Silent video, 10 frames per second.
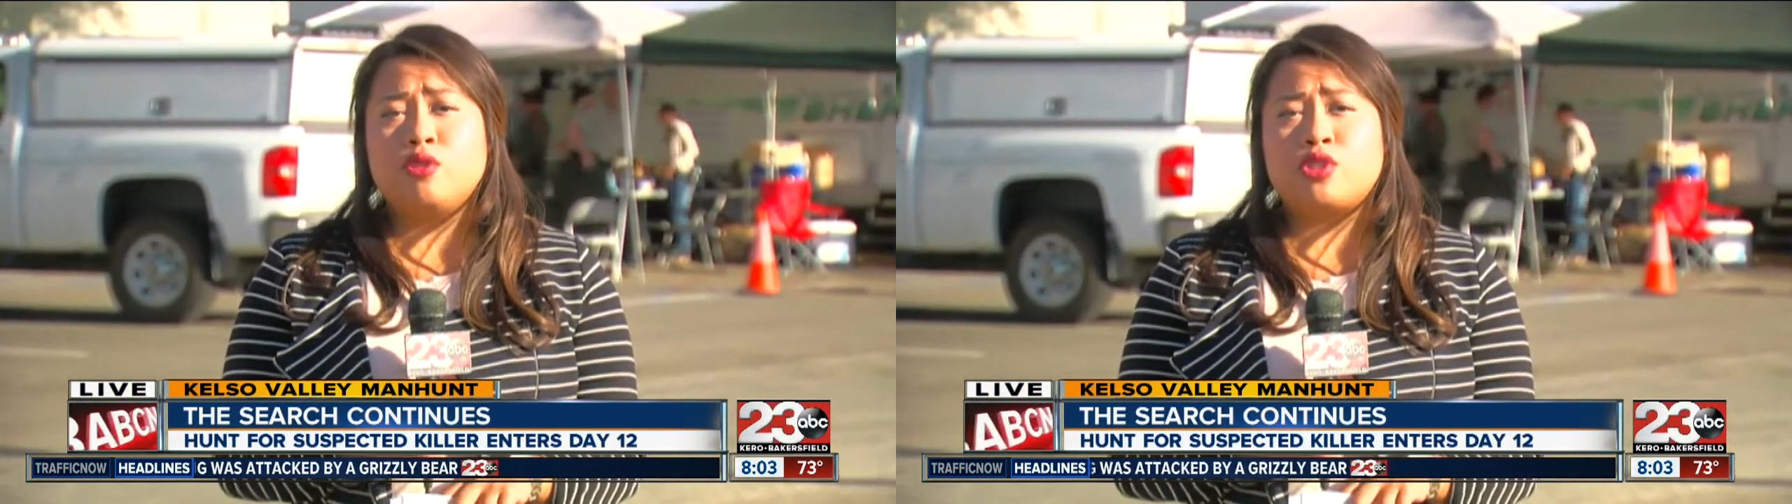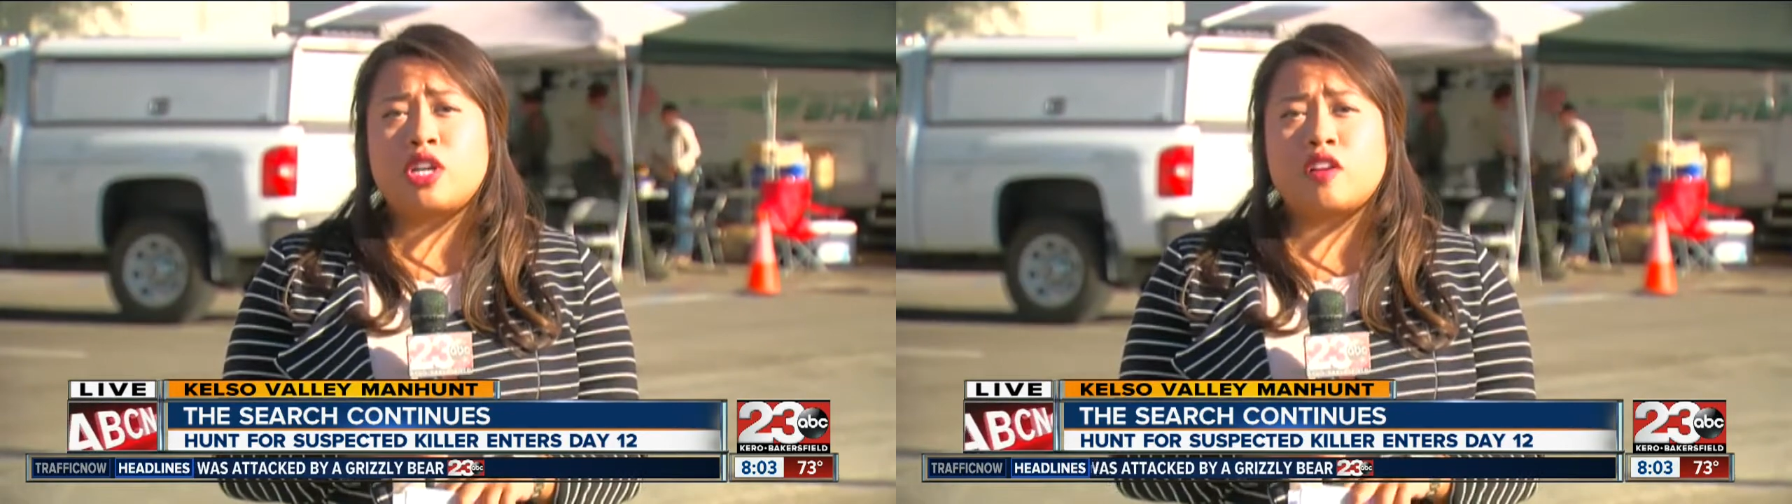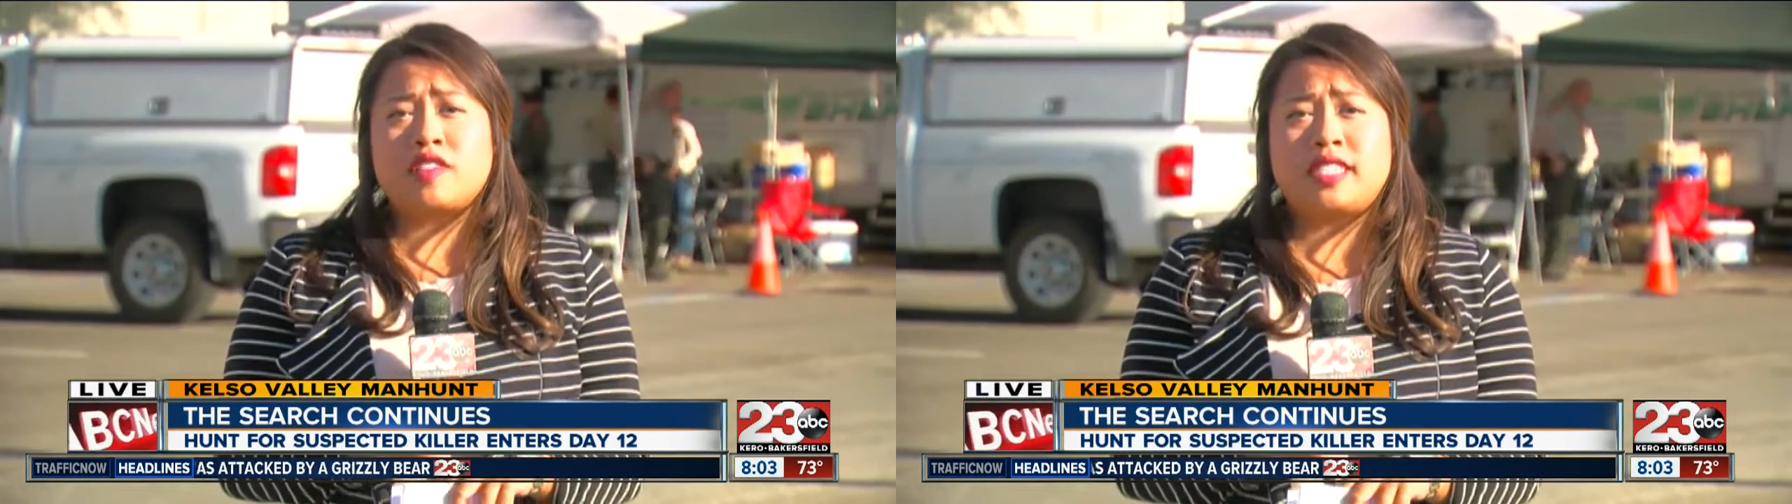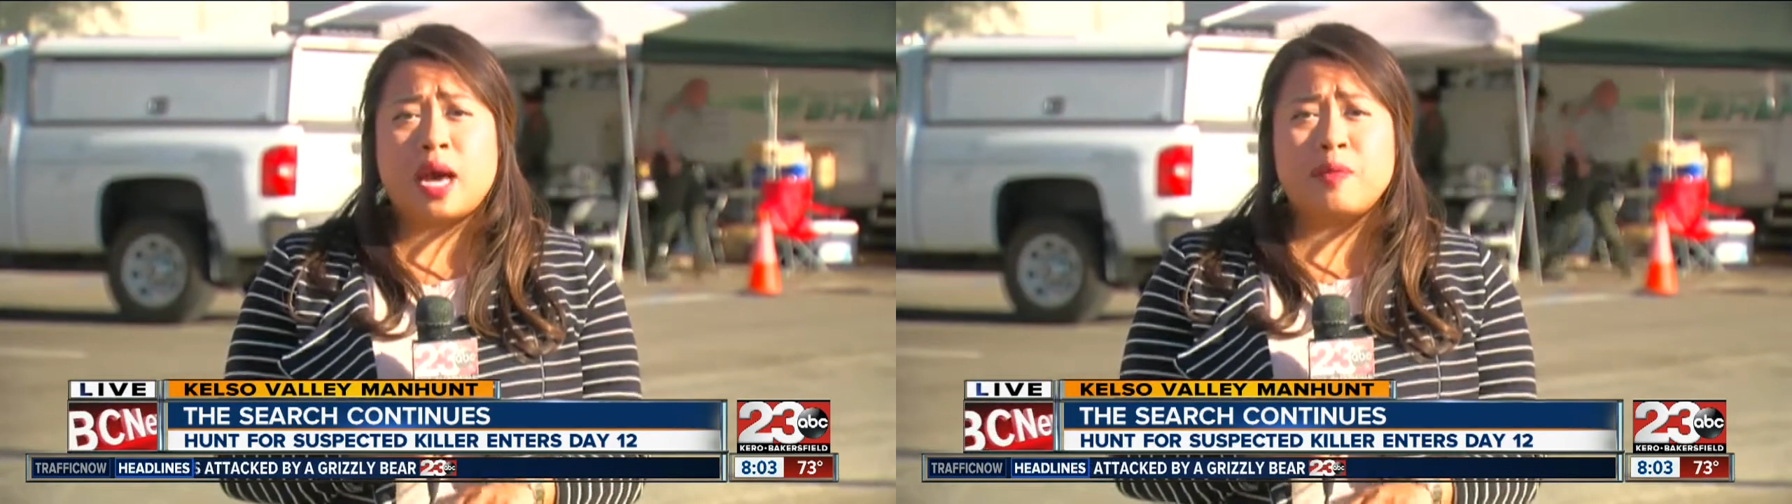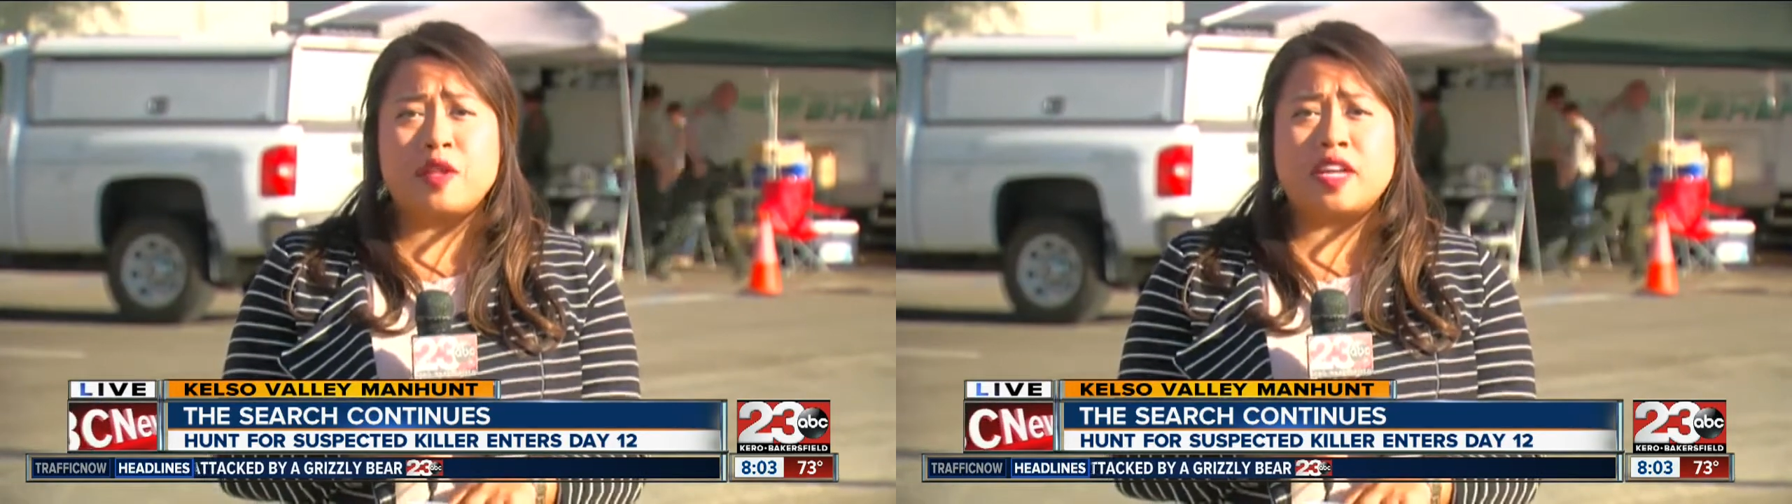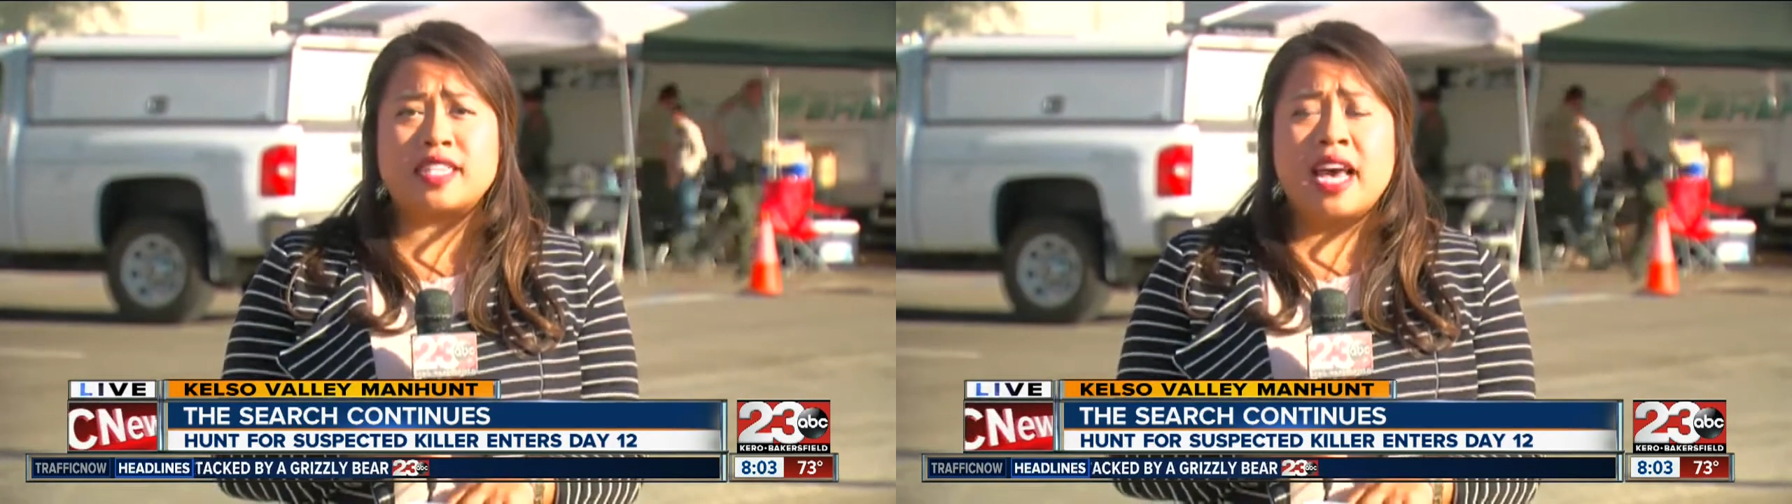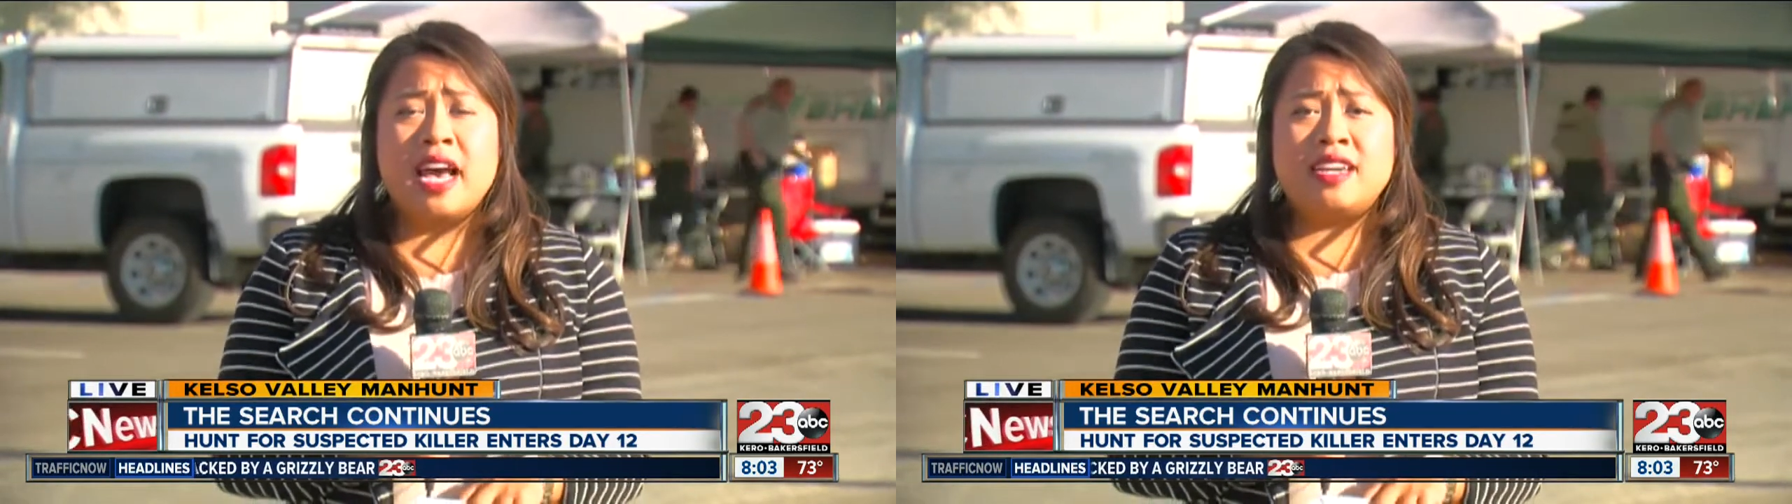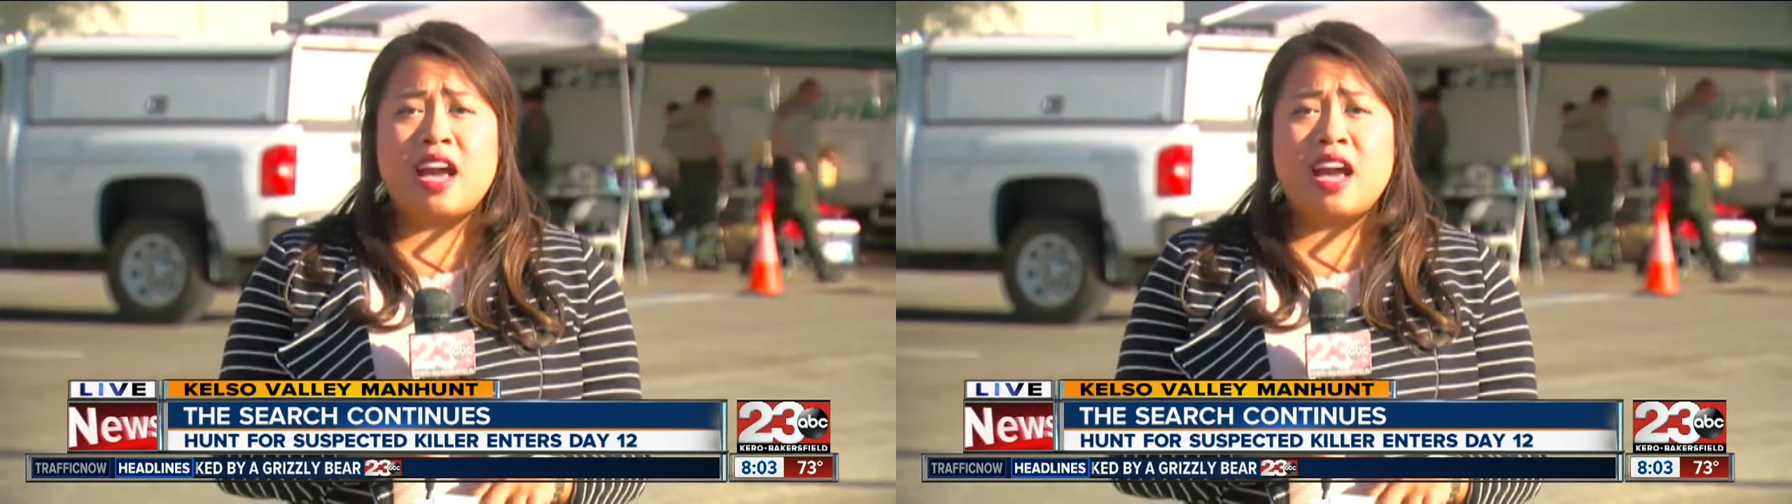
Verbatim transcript: two sheriff's deputies.